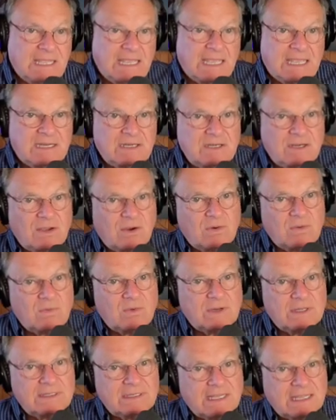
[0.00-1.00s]
And no
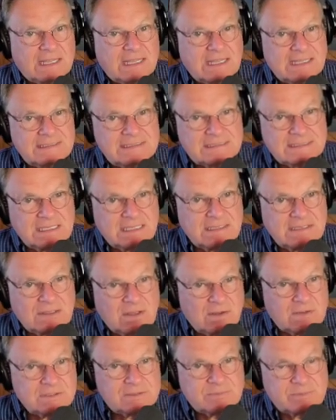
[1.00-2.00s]
one that gets in
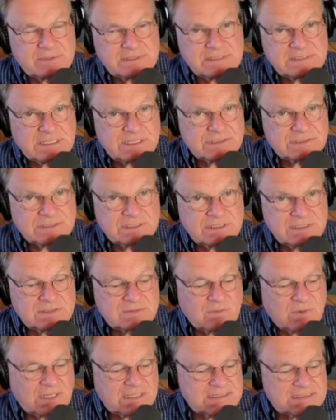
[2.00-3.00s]
those positions
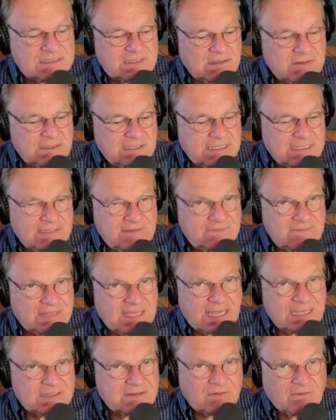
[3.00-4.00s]
wants to leave
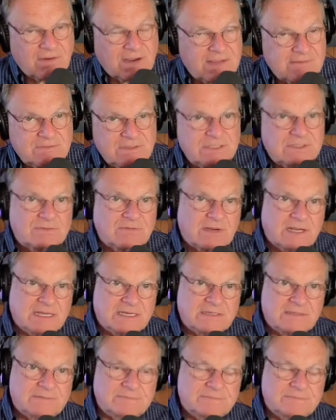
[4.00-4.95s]
that gravy train.